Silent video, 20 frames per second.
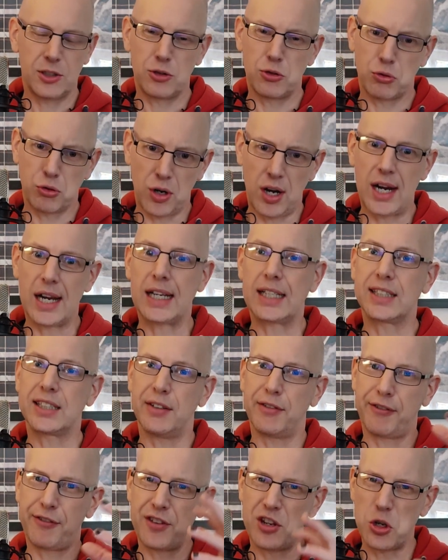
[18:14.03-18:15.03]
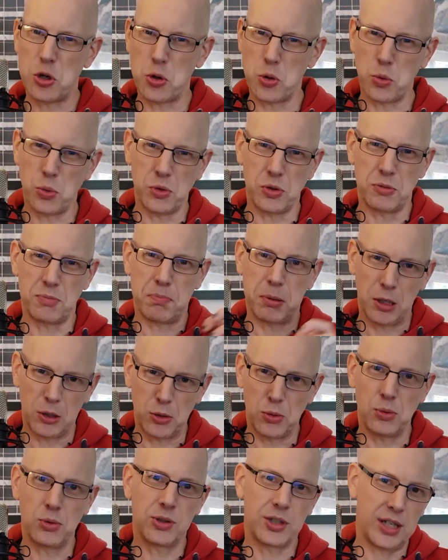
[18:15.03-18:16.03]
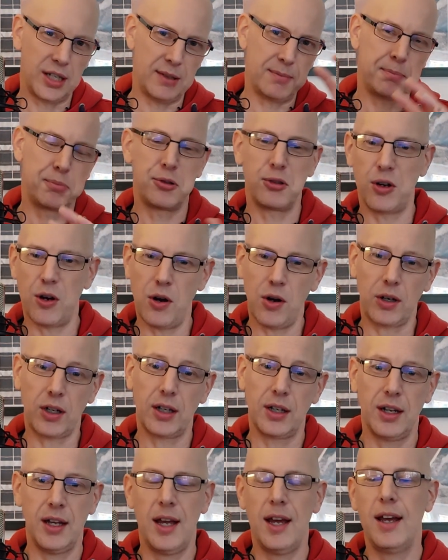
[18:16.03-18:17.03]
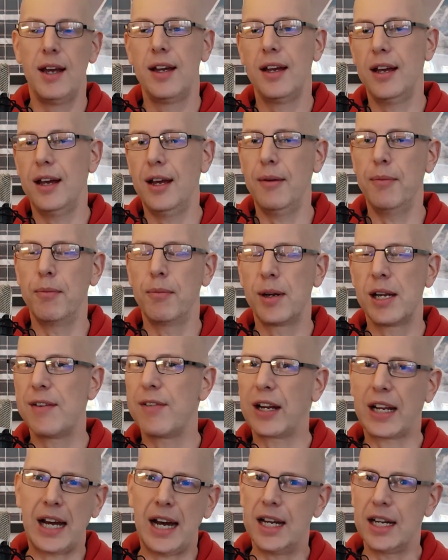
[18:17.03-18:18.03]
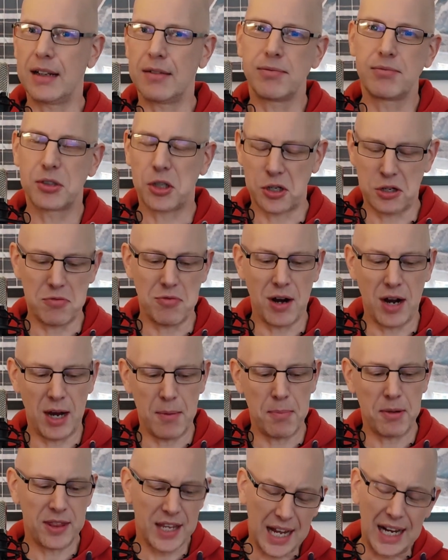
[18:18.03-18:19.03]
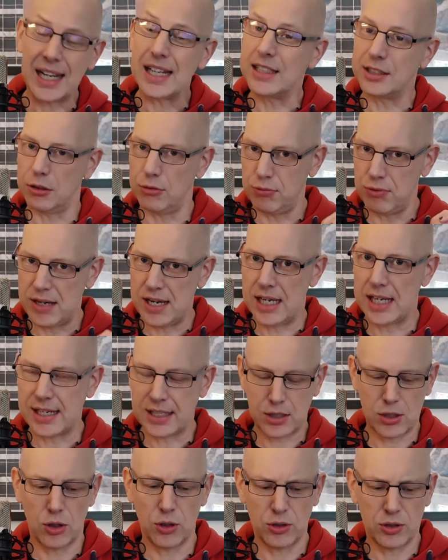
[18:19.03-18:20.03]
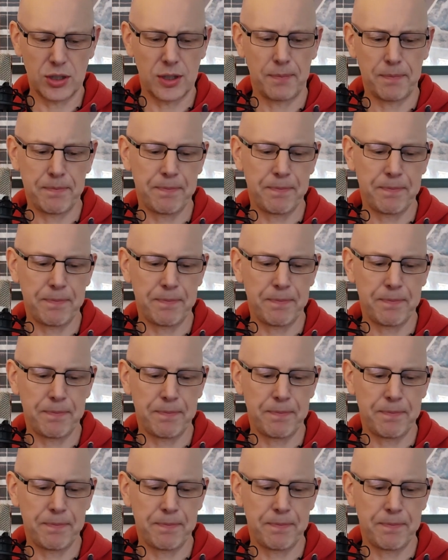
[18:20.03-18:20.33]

trying to fuse blues and prog. We never kind of got it right, but that is a really good